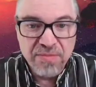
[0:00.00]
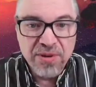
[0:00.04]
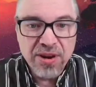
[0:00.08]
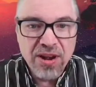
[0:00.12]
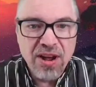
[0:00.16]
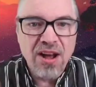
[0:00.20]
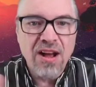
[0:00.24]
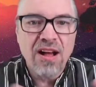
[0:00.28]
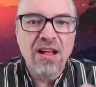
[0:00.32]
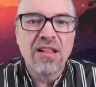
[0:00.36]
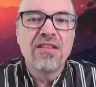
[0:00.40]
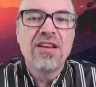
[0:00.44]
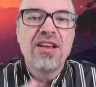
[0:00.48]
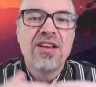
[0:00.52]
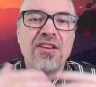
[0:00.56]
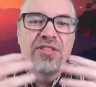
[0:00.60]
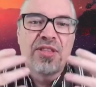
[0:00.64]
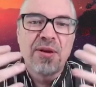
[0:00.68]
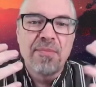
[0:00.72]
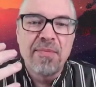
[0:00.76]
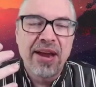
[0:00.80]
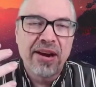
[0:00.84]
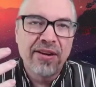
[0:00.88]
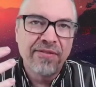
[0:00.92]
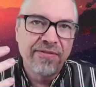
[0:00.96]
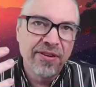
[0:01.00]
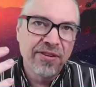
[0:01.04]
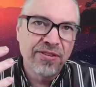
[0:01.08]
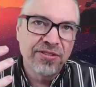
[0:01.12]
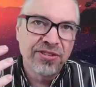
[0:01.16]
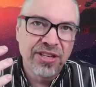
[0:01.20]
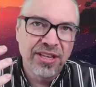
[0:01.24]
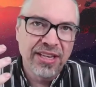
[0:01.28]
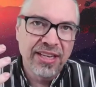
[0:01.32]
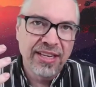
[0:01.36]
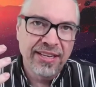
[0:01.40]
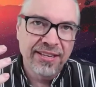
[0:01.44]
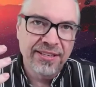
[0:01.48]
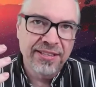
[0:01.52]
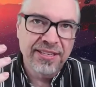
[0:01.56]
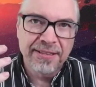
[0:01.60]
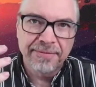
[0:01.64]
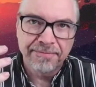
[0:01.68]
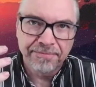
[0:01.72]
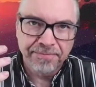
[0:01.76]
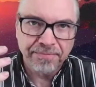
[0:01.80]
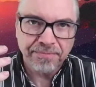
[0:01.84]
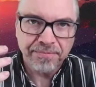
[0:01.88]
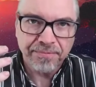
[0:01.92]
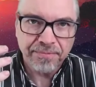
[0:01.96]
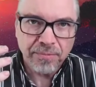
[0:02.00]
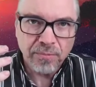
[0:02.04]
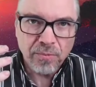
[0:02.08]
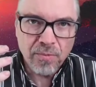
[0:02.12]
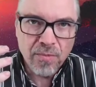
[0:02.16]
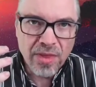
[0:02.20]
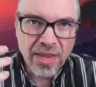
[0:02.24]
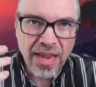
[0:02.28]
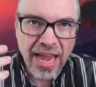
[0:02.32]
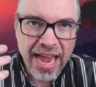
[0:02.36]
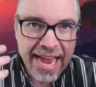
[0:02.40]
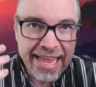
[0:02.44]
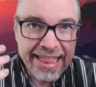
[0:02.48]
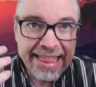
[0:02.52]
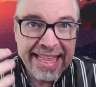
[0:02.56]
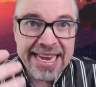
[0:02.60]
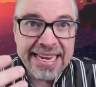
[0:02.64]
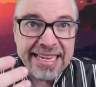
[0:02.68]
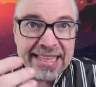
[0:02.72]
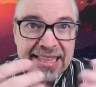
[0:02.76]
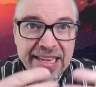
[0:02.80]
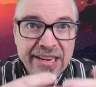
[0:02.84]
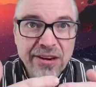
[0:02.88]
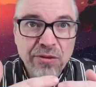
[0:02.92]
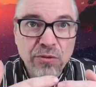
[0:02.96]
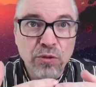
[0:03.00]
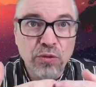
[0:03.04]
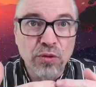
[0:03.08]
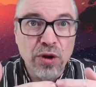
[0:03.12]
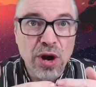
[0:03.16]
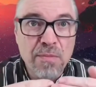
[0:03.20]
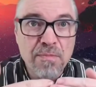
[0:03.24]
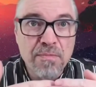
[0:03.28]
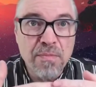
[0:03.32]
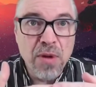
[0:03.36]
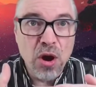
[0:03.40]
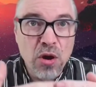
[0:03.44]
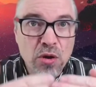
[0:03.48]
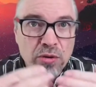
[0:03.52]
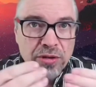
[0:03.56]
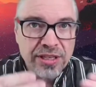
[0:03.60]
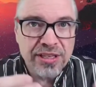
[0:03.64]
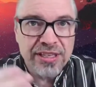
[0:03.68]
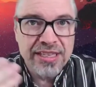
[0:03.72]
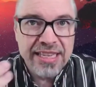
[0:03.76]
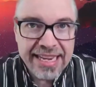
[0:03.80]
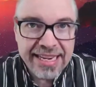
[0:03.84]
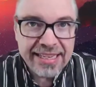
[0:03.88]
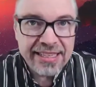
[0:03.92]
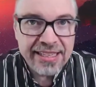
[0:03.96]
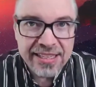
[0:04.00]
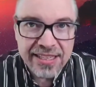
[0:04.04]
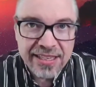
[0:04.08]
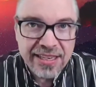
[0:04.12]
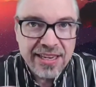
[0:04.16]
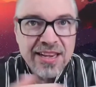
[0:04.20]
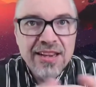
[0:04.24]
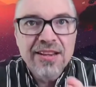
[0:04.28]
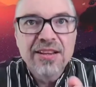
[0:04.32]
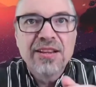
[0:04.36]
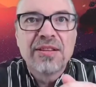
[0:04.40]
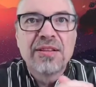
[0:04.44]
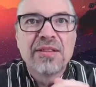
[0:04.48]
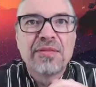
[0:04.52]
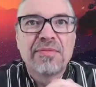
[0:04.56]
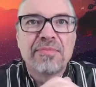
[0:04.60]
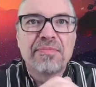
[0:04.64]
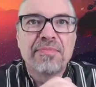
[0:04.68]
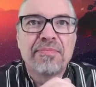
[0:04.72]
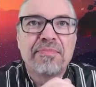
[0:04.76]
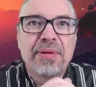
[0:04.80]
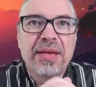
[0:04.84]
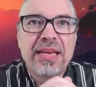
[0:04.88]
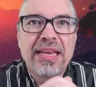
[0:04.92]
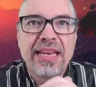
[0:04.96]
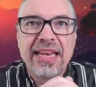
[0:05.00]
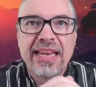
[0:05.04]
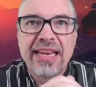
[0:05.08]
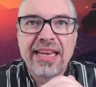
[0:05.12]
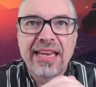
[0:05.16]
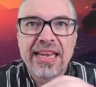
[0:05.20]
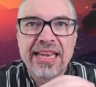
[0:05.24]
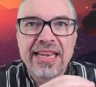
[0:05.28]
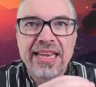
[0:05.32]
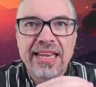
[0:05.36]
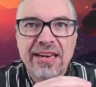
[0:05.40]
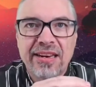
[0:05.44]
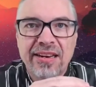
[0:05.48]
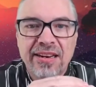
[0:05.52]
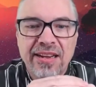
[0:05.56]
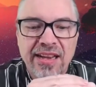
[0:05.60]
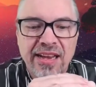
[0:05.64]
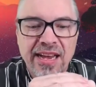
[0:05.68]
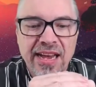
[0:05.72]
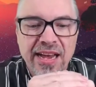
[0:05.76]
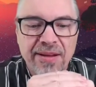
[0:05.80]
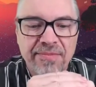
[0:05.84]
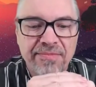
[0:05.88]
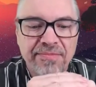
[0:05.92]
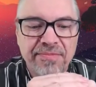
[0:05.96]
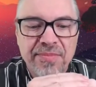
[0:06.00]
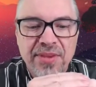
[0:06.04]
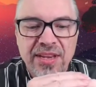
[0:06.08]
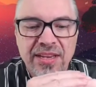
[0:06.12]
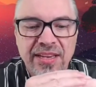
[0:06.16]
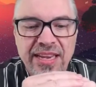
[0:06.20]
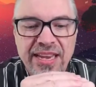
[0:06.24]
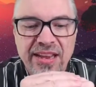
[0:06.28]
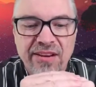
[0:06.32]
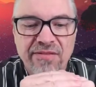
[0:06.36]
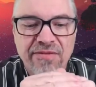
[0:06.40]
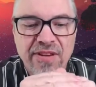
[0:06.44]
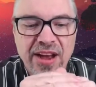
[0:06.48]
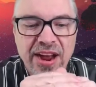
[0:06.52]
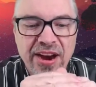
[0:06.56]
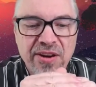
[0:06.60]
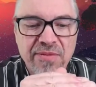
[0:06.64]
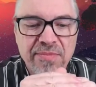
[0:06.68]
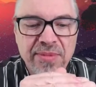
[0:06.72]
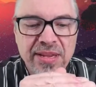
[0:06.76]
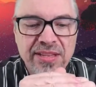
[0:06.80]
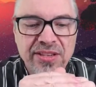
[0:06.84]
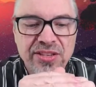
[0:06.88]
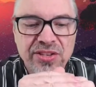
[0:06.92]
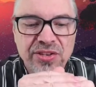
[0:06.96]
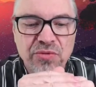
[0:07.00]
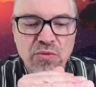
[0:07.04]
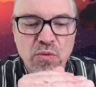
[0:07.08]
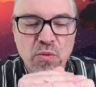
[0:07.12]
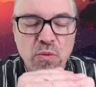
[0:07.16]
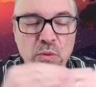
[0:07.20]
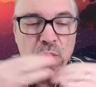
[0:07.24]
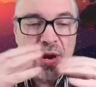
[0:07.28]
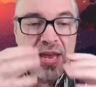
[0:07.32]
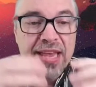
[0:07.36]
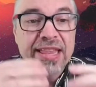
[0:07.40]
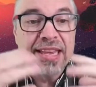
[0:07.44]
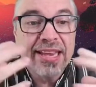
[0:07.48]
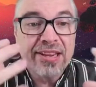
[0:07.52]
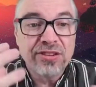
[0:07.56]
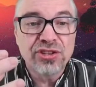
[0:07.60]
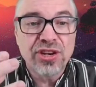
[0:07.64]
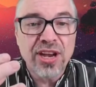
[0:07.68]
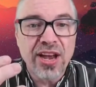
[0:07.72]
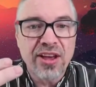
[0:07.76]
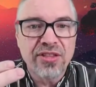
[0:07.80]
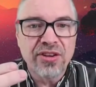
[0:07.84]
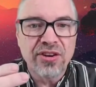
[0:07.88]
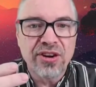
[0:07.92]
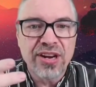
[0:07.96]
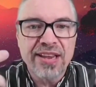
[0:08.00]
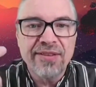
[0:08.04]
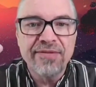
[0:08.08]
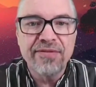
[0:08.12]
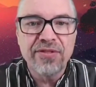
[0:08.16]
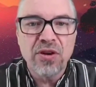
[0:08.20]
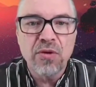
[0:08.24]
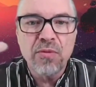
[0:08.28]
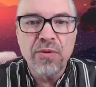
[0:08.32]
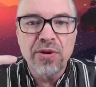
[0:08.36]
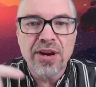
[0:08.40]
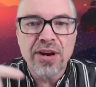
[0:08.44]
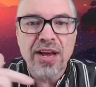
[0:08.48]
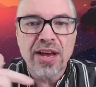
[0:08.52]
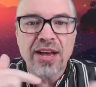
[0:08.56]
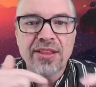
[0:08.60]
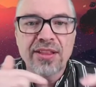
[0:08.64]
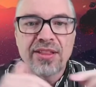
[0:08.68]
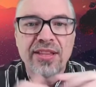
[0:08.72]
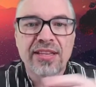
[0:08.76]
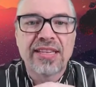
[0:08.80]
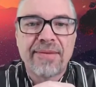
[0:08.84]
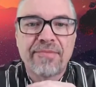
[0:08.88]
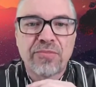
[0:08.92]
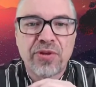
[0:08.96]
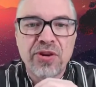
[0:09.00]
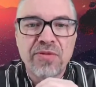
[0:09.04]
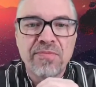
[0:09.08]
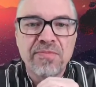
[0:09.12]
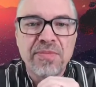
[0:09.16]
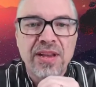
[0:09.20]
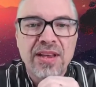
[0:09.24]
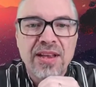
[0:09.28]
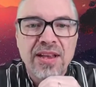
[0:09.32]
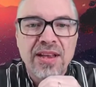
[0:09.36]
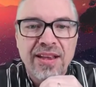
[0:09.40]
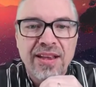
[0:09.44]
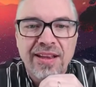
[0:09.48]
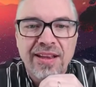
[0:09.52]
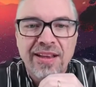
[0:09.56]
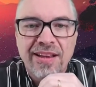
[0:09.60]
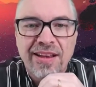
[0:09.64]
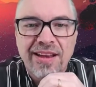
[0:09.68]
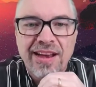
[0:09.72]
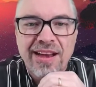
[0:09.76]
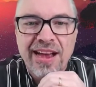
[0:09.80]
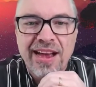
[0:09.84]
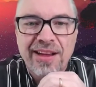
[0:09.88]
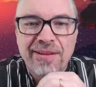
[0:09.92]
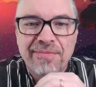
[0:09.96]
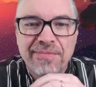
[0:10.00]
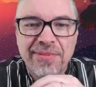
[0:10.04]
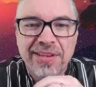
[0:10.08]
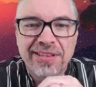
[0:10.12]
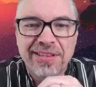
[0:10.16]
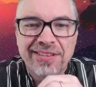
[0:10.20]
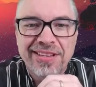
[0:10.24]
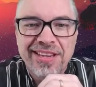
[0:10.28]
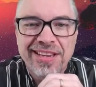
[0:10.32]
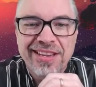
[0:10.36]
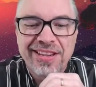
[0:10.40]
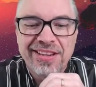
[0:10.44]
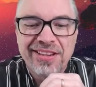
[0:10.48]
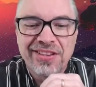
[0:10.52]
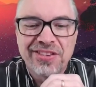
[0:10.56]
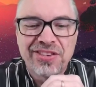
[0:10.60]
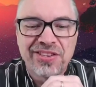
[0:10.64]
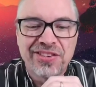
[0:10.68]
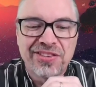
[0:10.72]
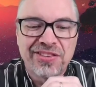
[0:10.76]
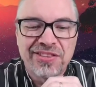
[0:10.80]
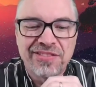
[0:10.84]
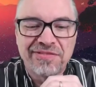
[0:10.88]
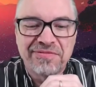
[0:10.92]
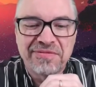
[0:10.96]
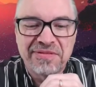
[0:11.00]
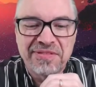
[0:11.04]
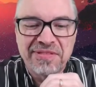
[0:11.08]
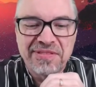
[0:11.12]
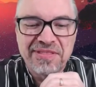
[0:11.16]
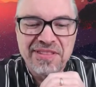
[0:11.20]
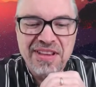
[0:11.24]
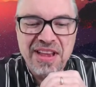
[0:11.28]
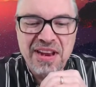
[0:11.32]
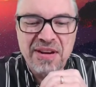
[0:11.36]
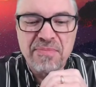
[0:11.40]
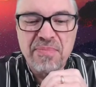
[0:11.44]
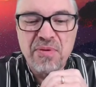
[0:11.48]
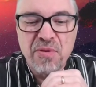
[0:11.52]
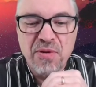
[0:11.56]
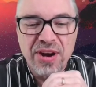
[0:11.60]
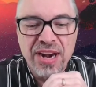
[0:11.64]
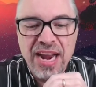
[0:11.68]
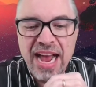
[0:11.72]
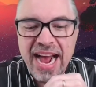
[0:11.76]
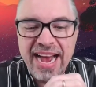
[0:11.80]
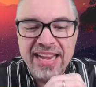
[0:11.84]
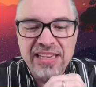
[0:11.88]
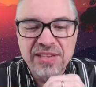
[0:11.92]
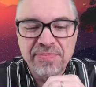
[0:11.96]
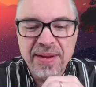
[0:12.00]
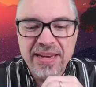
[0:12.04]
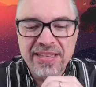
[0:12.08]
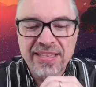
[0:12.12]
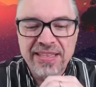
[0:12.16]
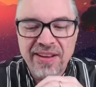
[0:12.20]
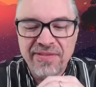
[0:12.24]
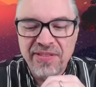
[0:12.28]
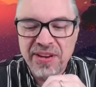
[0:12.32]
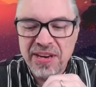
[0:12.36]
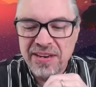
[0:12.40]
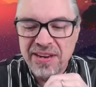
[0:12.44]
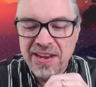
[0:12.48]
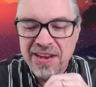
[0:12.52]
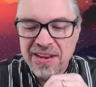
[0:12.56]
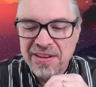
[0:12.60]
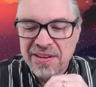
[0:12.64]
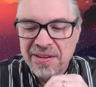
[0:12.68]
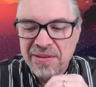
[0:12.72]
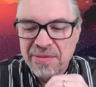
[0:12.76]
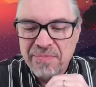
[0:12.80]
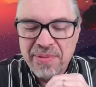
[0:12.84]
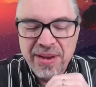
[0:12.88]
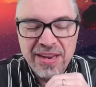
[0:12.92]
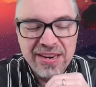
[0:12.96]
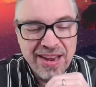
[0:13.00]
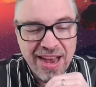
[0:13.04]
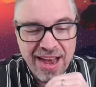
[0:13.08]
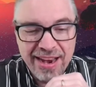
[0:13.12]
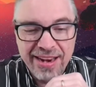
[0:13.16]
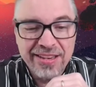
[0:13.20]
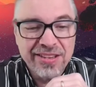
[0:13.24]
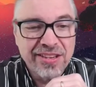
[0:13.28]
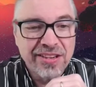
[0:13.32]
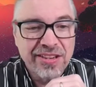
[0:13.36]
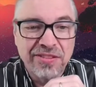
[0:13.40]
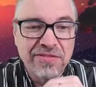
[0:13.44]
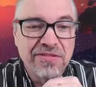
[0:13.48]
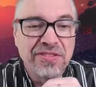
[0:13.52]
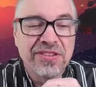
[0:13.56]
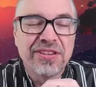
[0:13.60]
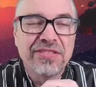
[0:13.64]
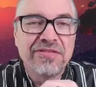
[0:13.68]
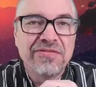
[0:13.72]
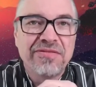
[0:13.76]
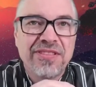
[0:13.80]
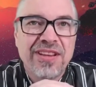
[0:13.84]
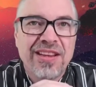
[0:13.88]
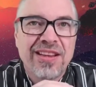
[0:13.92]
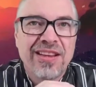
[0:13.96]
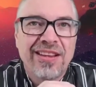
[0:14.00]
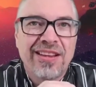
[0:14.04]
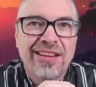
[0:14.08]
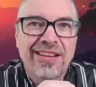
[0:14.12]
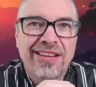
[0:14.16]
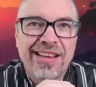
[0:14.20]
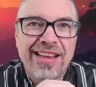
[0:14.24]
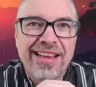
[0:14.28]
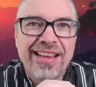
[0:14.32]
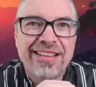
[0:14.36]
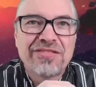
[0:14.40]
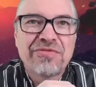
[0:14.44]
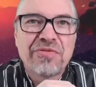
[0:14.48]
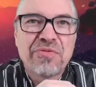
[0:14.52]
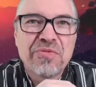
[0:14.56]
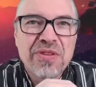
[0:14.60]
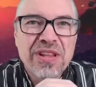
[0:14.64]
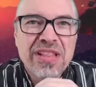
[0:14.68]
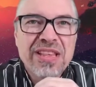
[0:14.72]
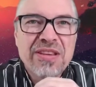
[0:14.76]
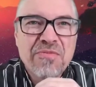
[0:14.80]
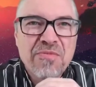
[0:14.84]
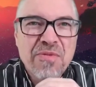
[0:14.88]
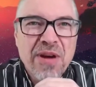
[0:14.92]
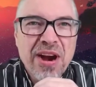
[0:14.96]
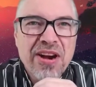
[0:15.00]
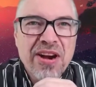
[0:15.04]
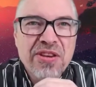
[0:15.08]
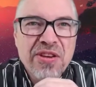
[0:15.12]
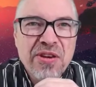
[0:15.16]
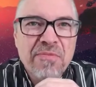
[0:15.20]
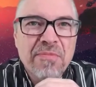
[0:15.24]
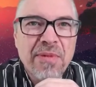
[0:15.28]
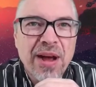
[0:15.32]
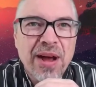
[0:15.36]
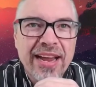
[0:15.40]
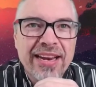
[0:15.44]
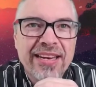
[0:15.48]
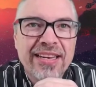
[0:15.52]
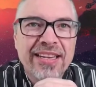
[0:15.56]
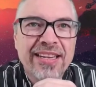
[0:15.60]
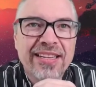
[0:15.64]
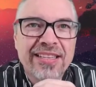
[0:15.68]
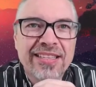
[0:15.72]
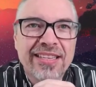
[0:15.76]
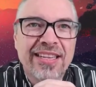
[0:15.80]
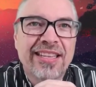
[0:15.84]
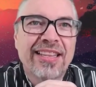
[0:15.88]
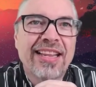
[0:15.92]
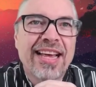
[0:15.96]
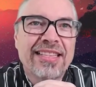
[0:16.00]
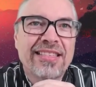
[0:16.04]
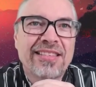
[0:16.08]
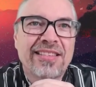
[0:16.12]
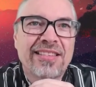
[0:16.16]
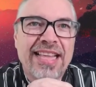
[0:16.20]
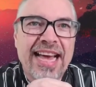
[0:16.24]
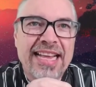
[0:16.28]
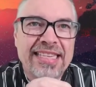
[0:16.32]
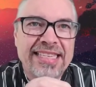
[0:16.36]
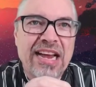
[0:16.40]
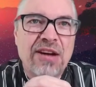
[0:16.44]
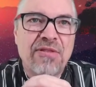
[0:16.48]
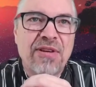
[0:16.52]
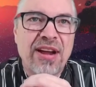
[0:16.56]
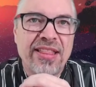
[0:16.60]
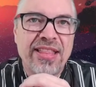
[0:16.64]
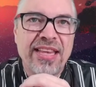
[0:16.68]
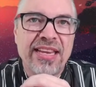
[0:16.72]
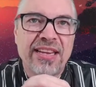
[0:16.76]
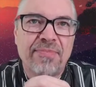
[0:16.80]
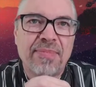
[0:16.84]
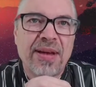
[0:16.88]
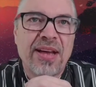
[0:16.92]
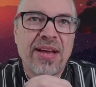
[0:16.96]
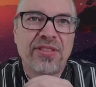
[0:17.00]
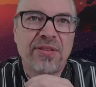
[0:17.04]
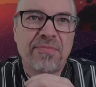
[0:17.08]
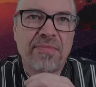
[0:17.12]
call the metaverse is i think the remoteness being in um, environments with each other even though we're not in the same room um, is an important aspect of it but not exclusive it's really where your mind is and that's that's how i think about the